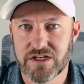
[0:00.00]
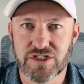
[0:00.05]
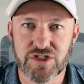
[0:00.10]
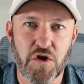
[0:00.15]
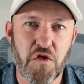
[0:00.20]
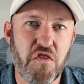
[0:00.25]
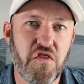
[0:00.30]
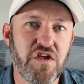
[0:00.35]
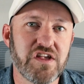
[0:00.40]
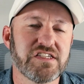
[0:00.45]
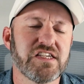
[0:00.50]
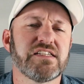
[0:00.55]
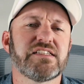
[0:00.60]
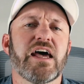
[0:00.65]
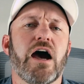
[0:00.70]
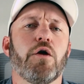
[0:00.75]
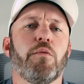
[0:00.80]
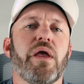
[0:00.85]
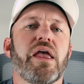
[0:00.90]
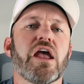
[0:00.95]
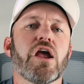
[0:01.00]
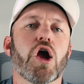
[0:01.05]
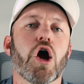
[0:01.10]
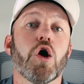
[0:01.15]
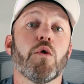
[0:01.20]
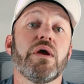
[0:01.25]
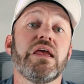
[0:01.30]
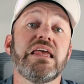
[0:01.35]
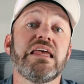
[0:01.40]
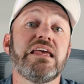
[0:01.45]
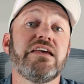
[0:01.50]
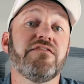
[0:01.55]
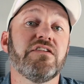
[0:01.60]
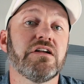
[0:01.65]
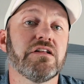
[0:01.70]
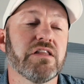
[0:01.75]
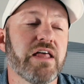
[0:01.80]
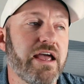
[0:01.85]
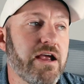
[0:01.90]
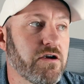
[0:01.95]
So this is how we can go
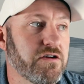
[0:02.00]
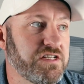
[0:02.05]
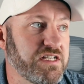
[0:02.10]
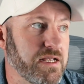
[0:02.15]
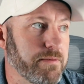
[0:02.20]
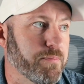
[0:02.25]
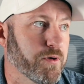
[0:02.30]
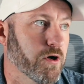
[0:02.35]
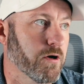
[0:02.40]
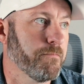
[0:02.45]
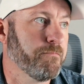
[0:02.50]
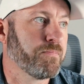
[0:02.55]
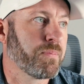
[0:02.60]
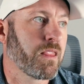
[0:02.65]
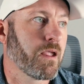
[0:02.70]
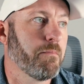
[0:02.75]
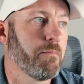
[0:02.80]
even a layer deeper